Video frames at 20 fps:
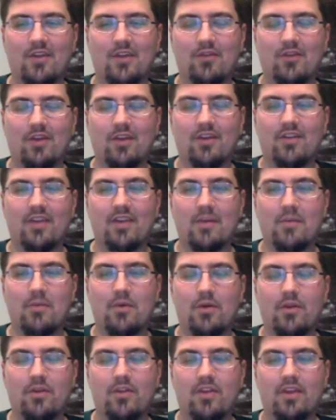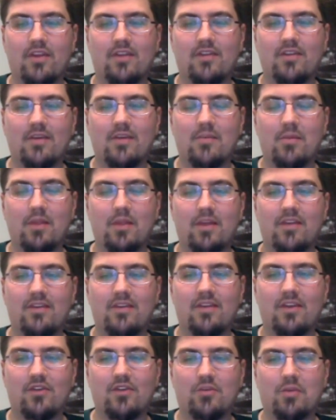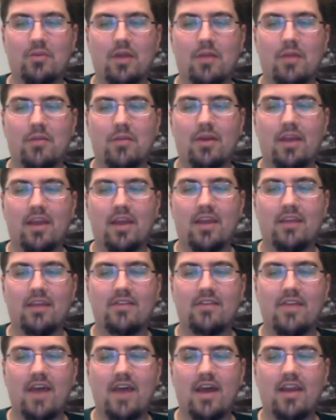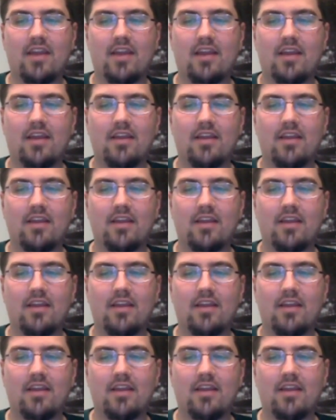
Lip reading: For example, the simplest such property is that